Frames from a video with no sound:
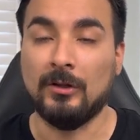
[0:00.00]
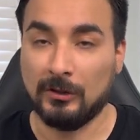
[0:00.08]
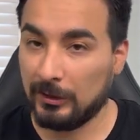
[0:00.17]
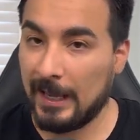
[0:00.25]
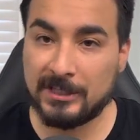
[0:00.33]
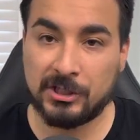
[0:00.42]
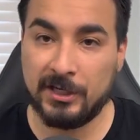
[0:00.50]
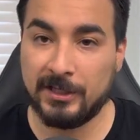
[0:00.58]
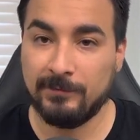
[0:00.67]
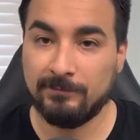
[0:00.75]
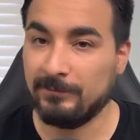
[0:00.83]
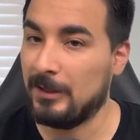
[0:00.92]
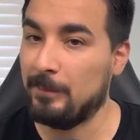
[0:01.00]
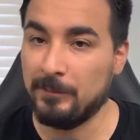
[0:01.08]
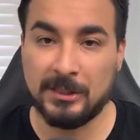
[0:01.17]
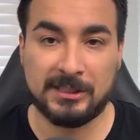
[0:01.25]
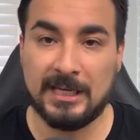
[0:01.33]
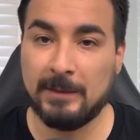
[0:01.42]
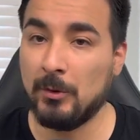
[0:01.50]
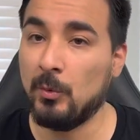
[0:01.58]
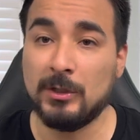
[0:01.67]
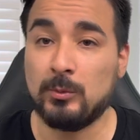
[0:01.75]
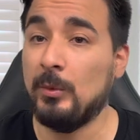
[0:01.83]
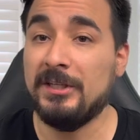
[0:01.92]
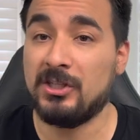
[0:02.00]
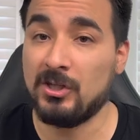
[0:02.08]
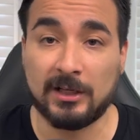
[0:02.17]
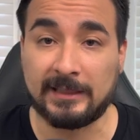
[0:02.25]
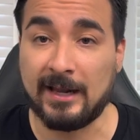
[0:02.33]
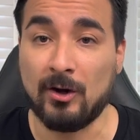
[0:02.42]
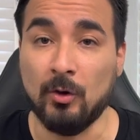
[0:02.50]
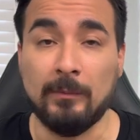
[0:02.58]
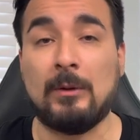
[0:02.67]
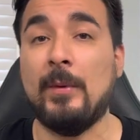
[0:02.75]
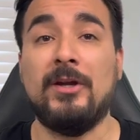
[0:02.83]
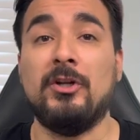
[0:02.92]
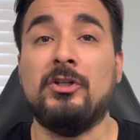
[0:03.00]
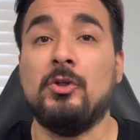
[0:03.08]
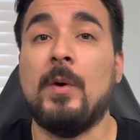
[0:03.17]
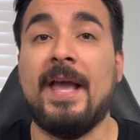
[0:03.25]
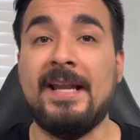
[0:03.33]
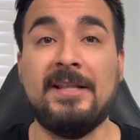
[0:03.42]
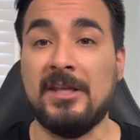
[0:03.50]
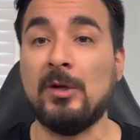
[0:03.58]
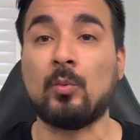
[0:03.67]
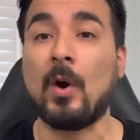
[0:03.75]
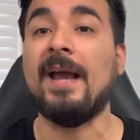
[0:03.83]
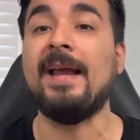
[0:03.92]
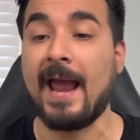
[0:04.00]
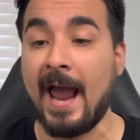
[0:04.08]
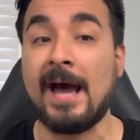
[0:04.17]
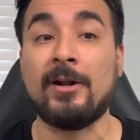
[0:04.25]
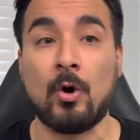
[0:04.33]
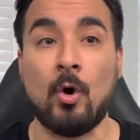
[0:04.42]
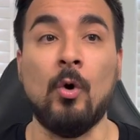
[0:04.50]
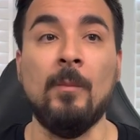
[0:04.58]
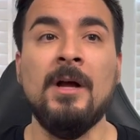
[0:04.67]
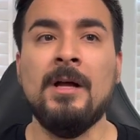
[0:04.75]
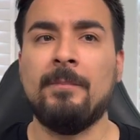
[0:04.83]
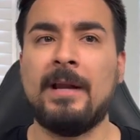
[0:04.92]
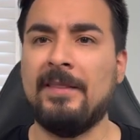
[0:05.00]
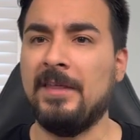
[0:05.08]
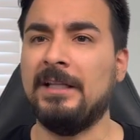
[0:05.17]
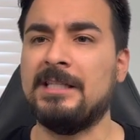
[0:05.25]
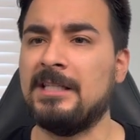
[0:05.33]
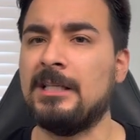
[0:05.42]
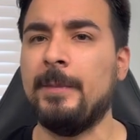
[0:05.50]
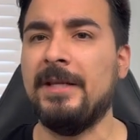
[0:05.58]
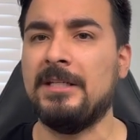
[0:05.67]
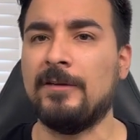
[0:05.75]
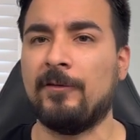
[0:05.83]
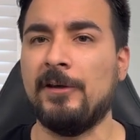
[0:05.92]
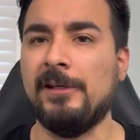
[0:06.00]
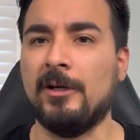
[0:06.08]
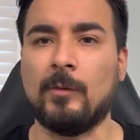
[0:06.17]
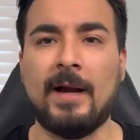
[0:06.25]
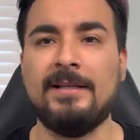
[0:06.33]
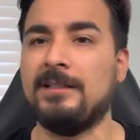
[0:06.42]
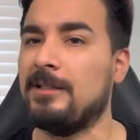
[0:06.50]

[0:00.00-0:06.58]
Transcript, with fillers: Last year, the, the stigma was we sucked at home. Like we couldn't do anything right at home. But I think this is going to be different year, right?